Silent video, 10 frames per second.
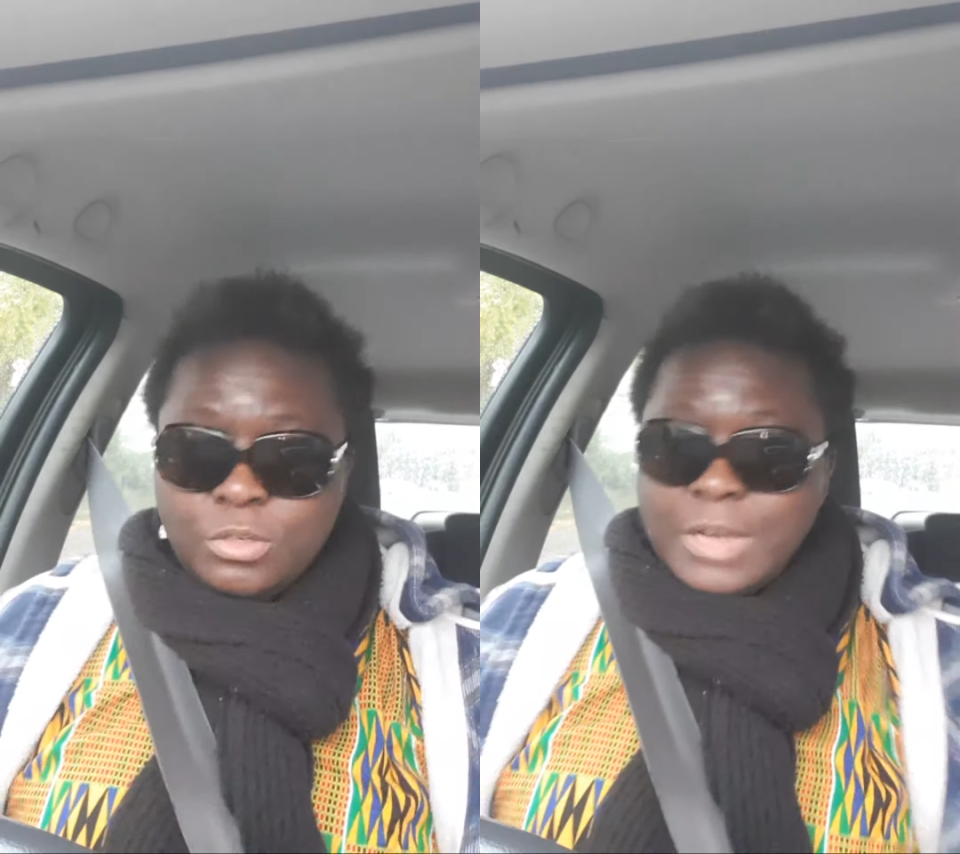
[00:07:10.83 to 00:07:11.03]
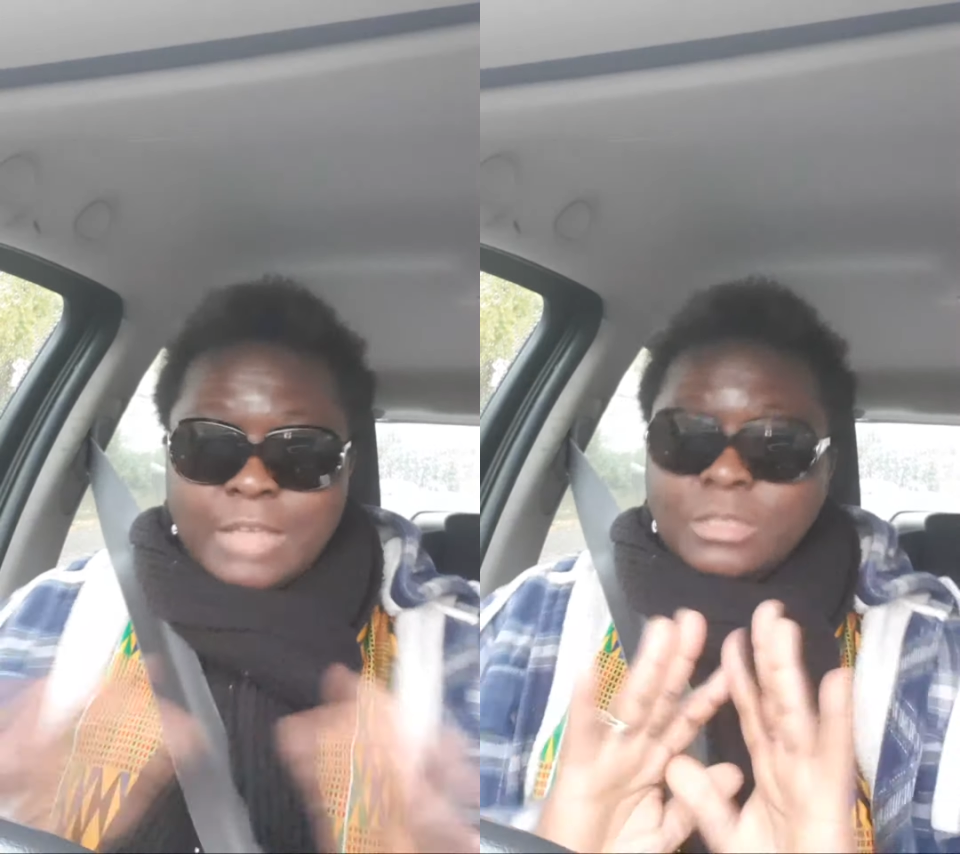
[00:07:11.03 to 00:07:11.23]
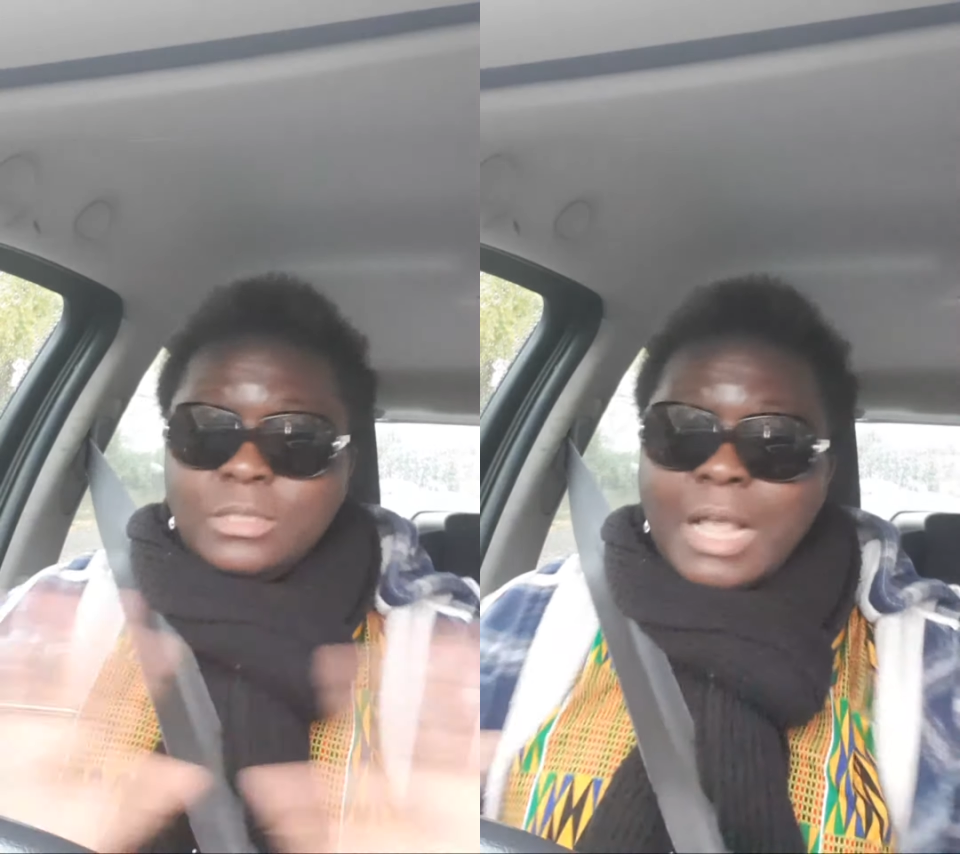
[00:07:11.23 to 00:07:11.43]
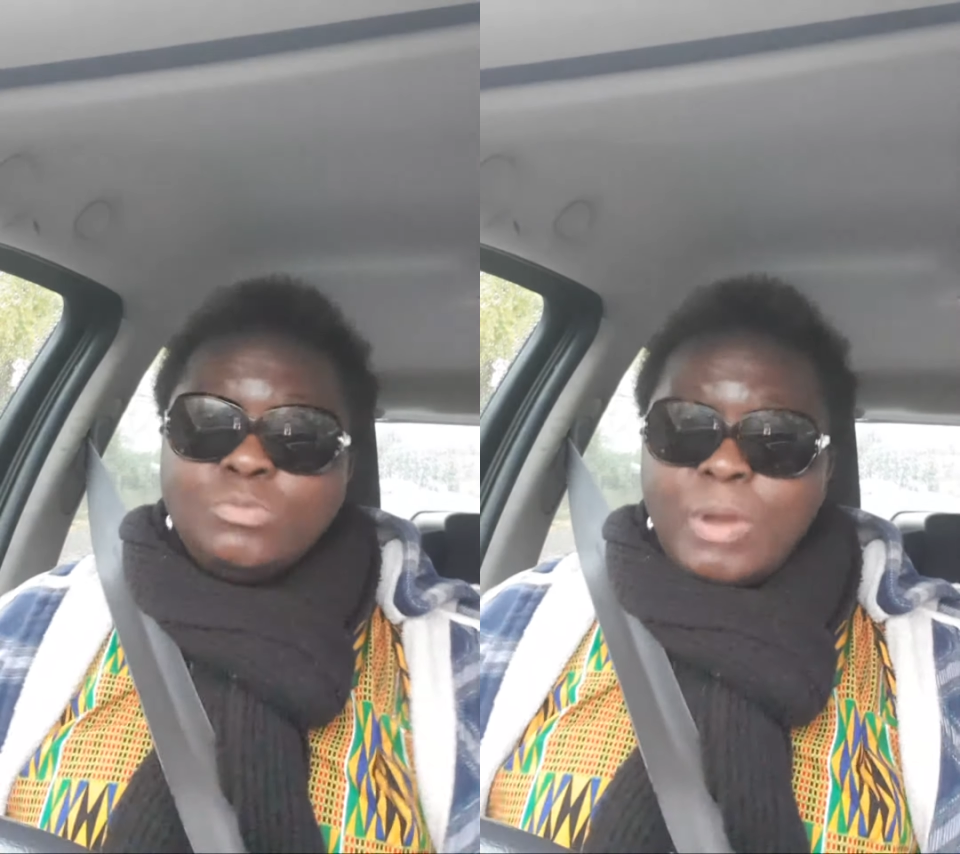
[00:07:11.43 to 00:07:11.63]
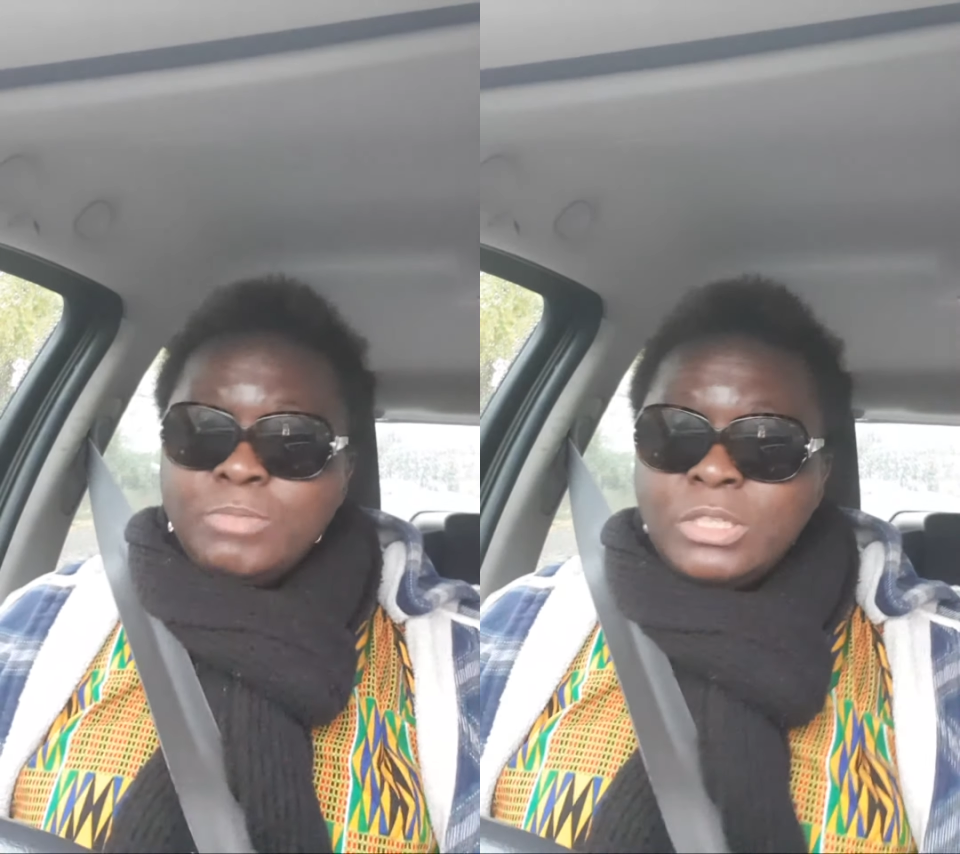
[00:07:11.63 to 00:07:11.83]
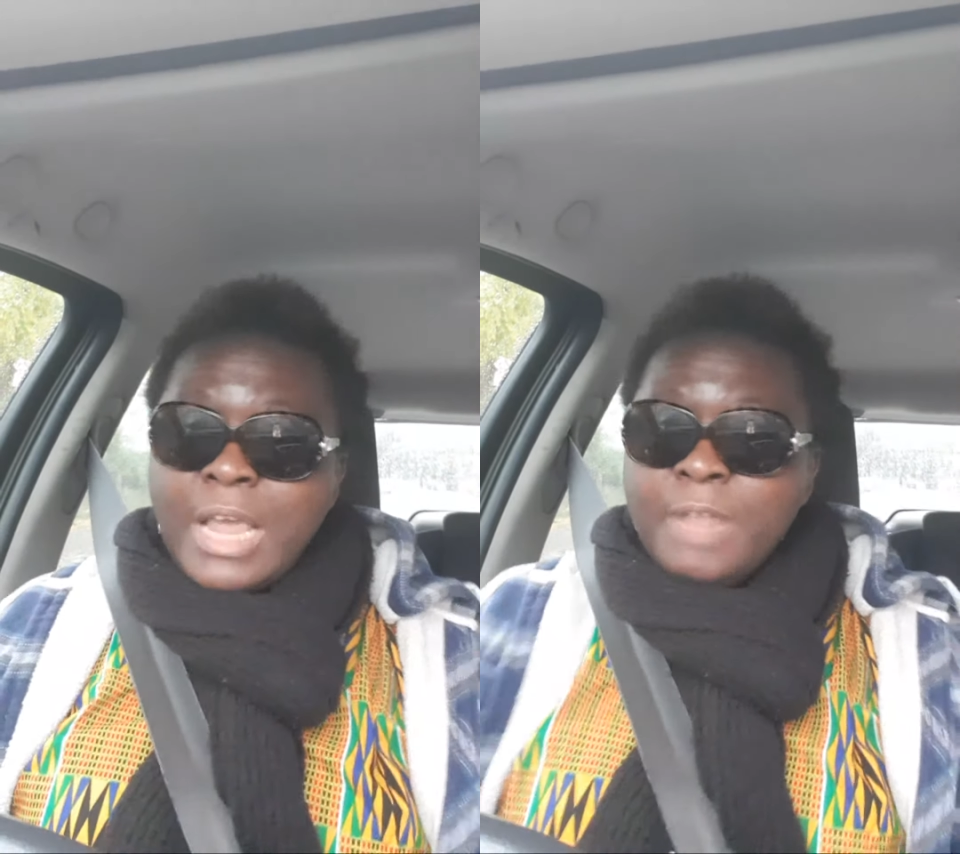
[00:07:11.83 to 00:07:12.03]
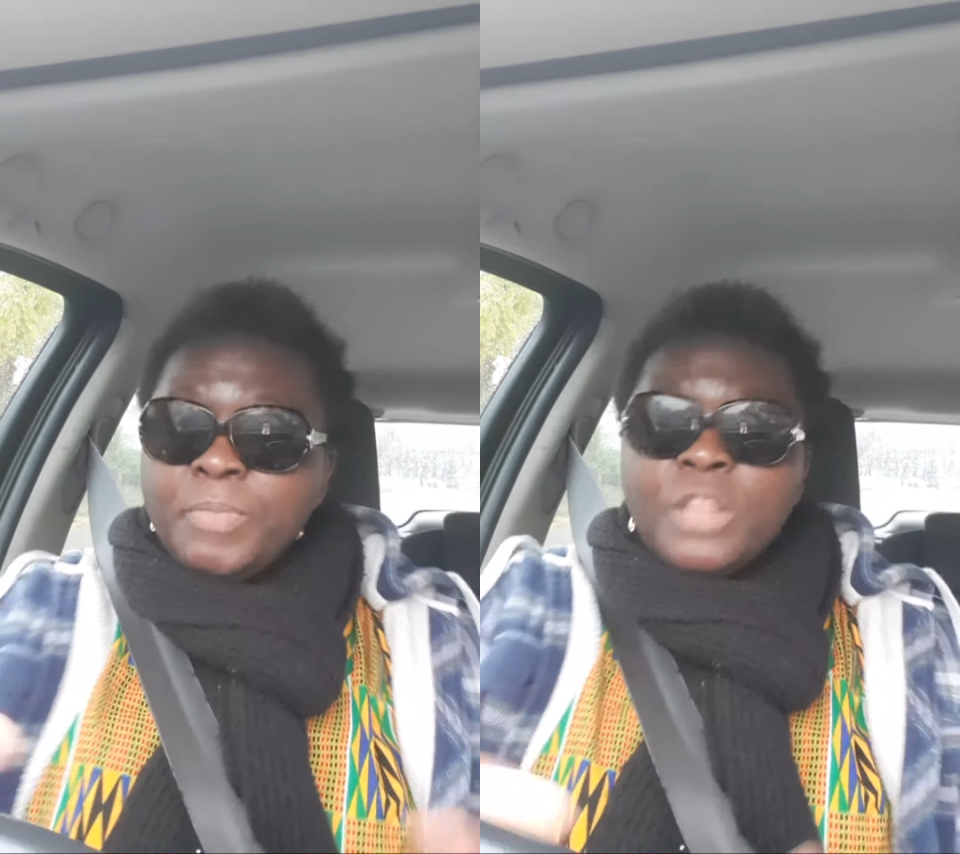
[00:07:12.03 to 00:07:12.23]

That's what I'm saying.